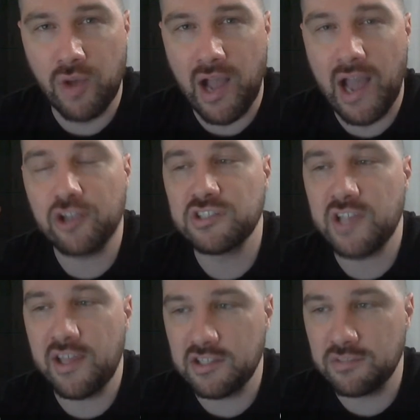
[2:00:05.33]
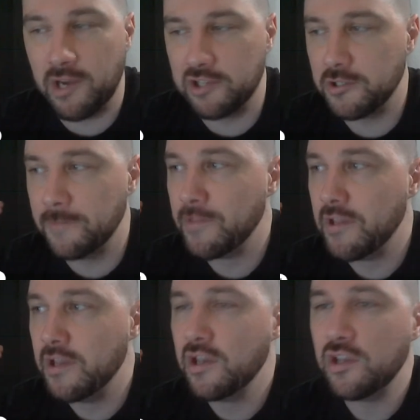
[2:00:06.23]
I could say this much.
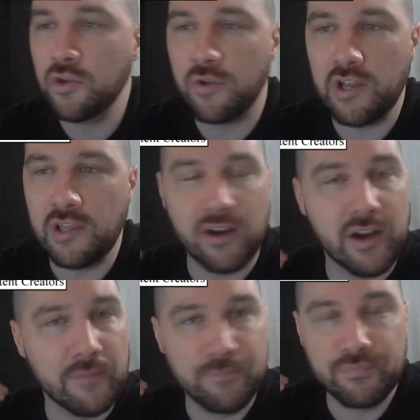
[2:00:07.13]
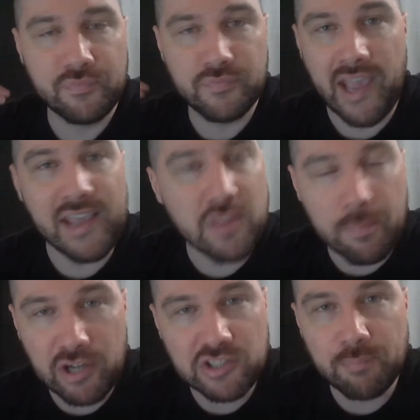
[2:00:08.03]
You could either hate the
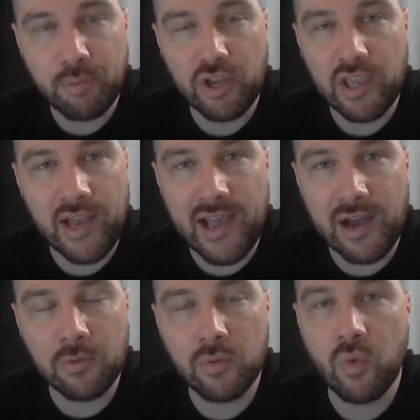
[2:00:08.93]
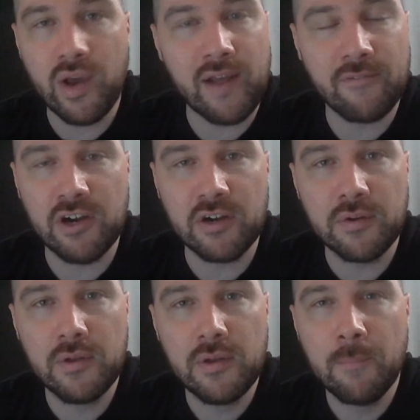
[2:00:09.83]
person putting it out, whatever,
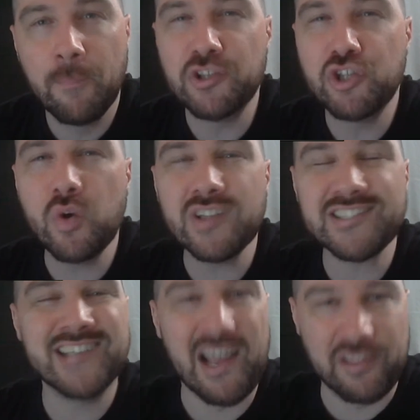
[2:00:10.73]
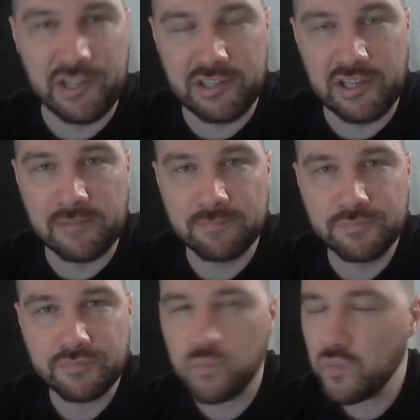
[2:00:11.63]
but do it silently.
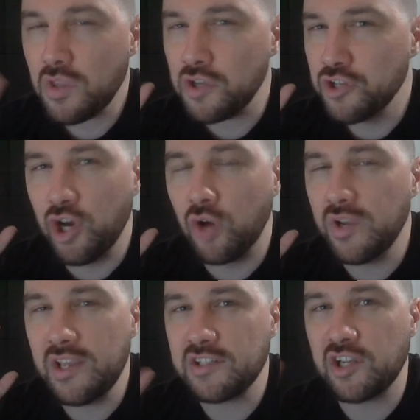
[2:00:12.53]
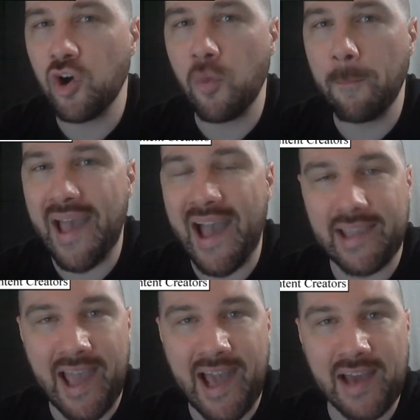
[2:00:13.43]
You don't need to go back
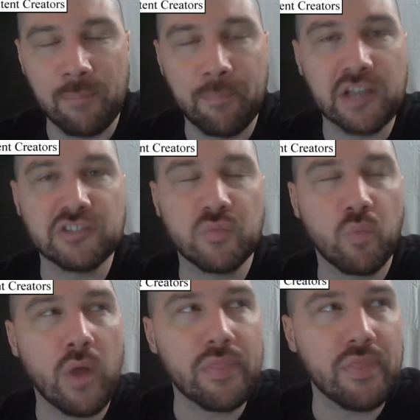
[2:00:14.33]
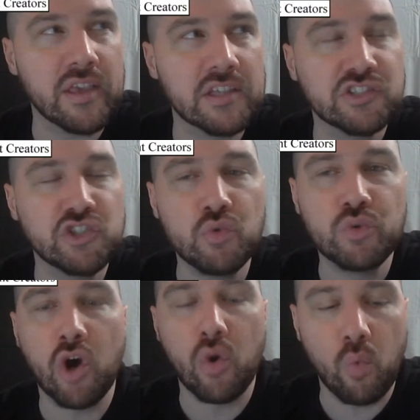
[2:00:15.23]
at them, because one thing is, you
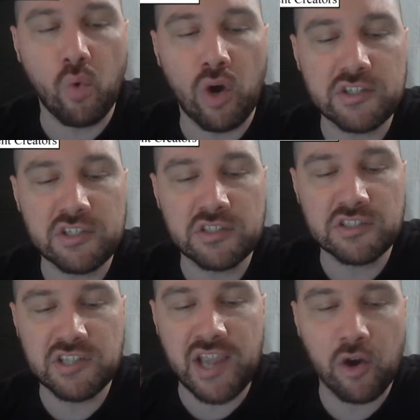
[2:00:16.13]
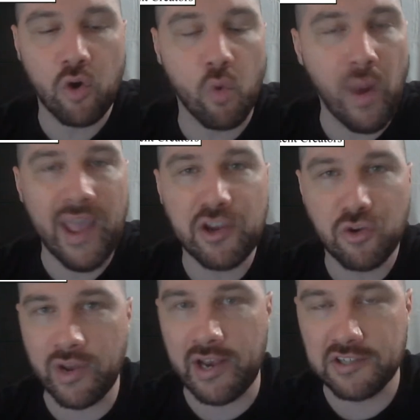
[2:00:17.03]
don't want to scare away
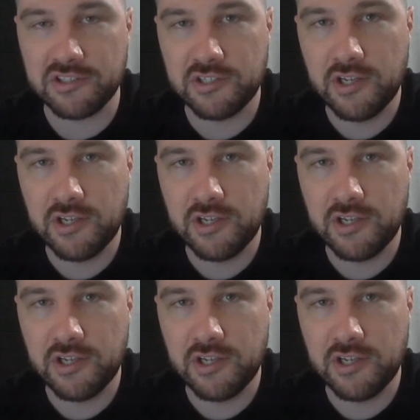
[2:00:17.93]
critics.